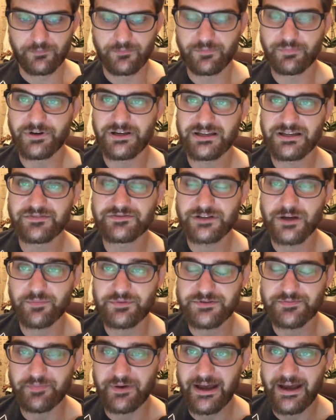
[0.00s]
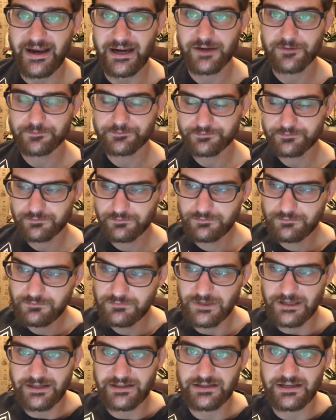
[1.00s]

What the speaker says: but he gives up his back, and